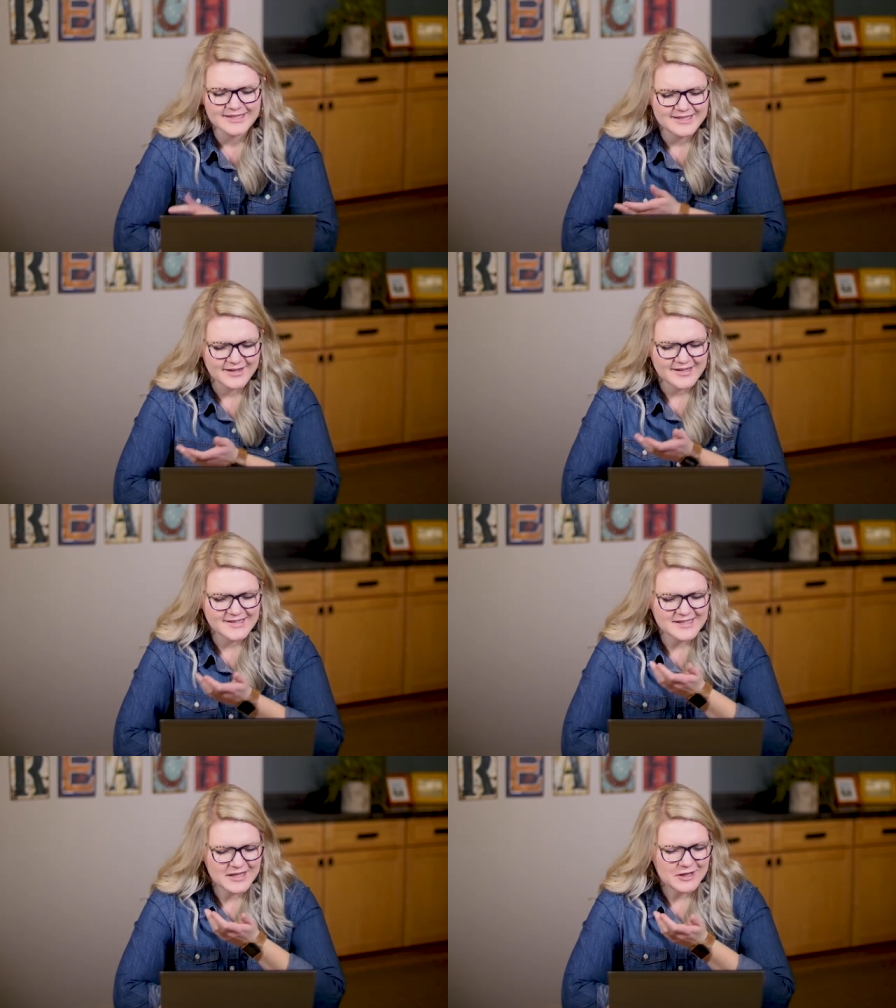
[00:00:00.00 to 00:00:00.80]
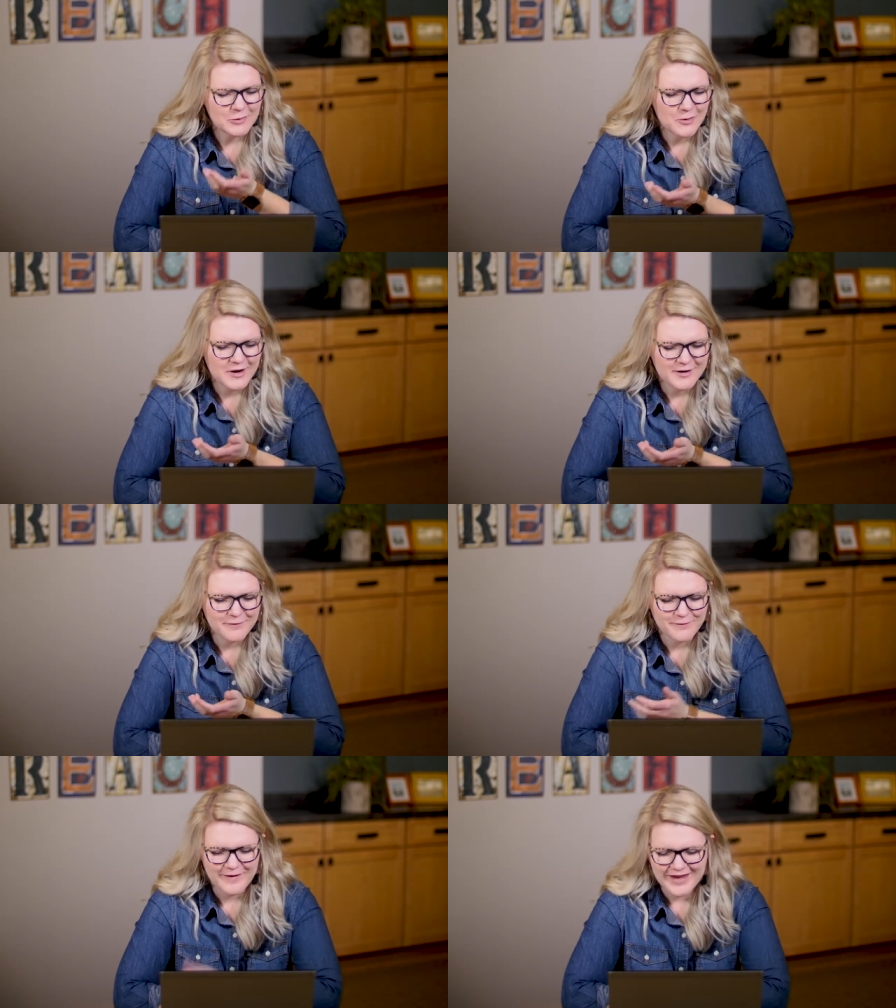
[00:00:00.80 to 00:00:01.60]
Does your
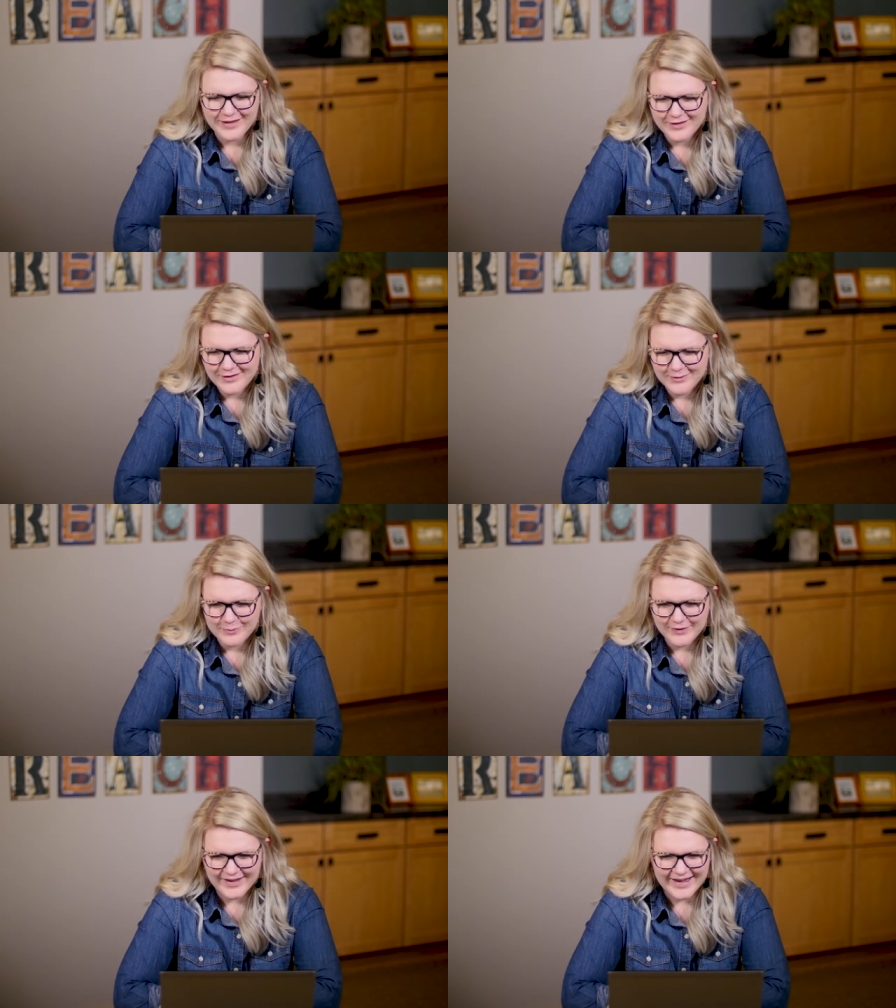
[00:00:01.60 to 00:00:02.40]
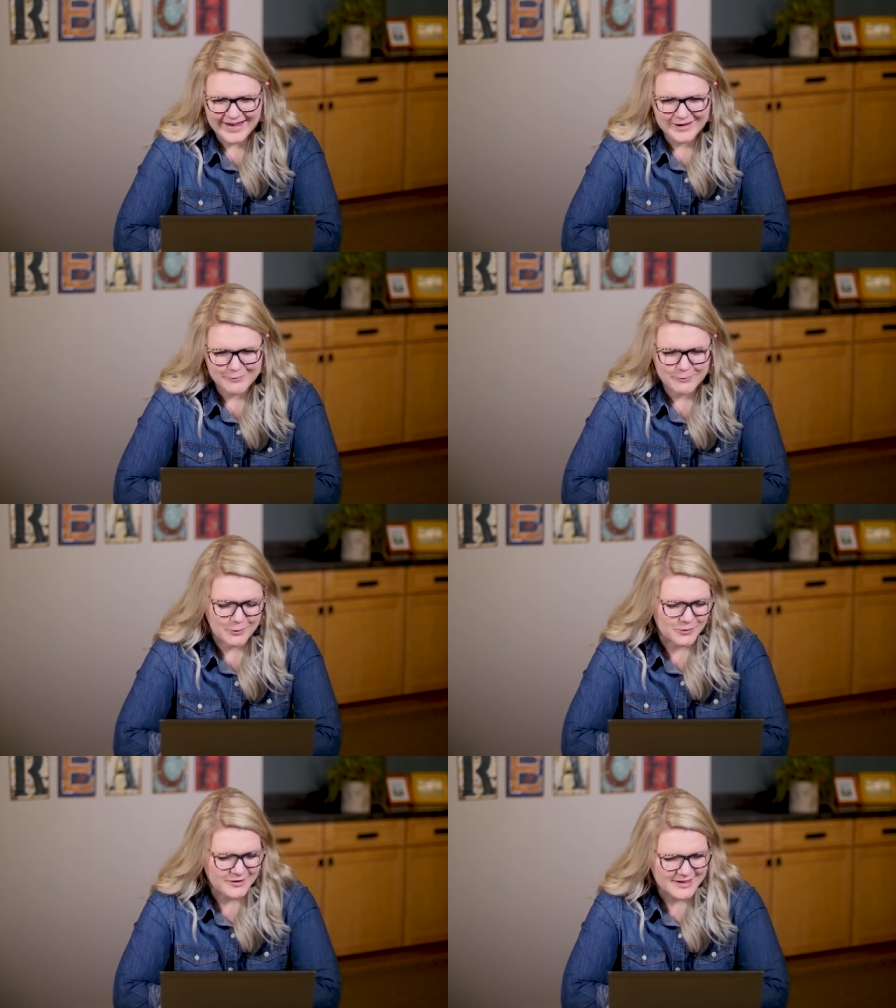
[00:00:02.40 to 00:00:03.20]
faith play a
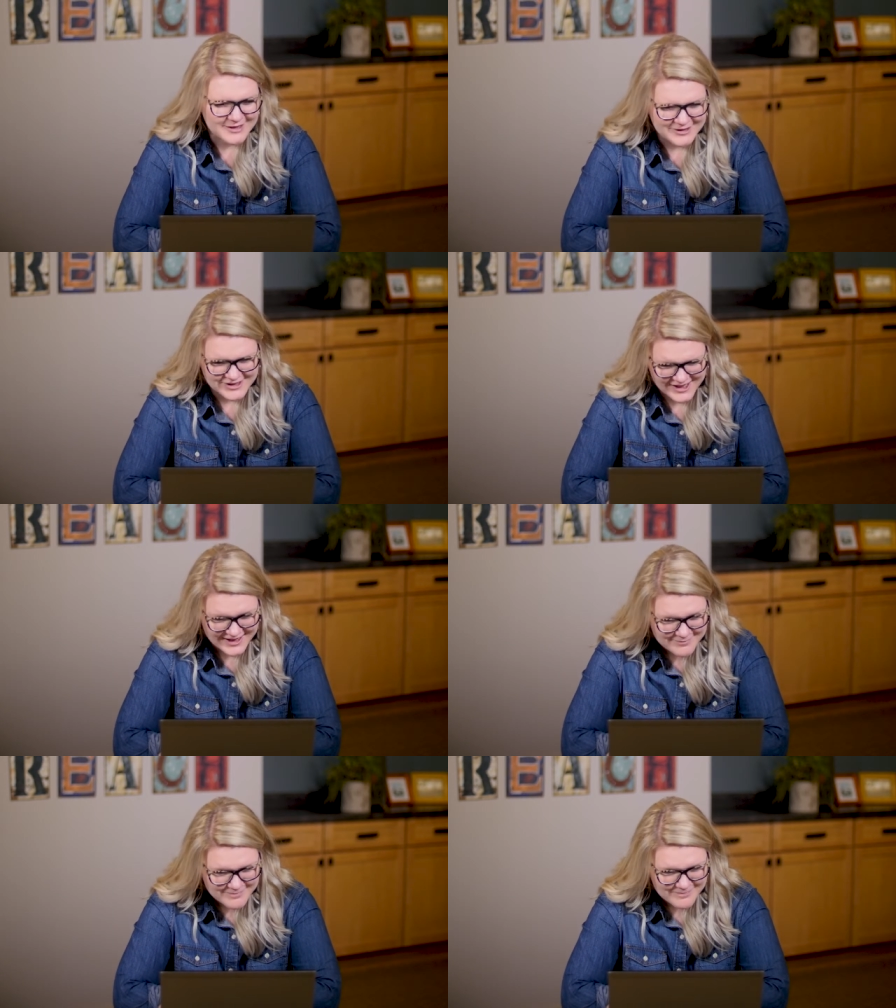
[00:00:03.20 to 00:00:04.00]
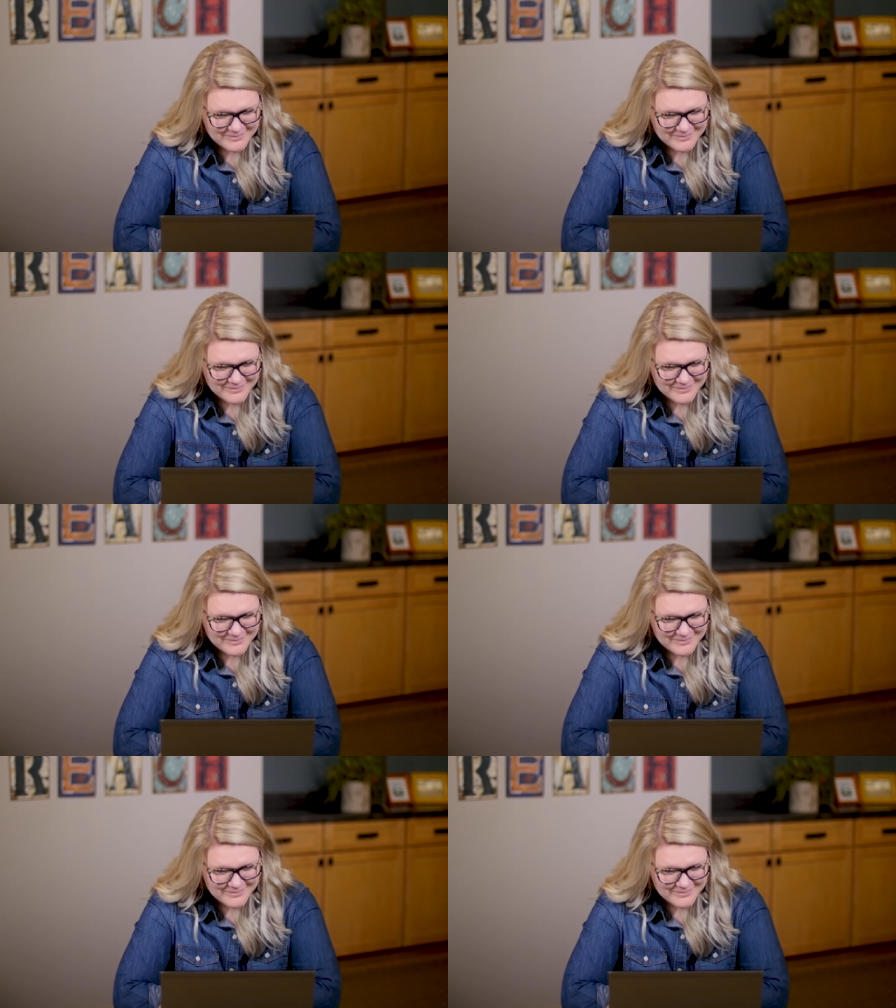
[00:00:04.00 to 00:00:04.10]
role in your job?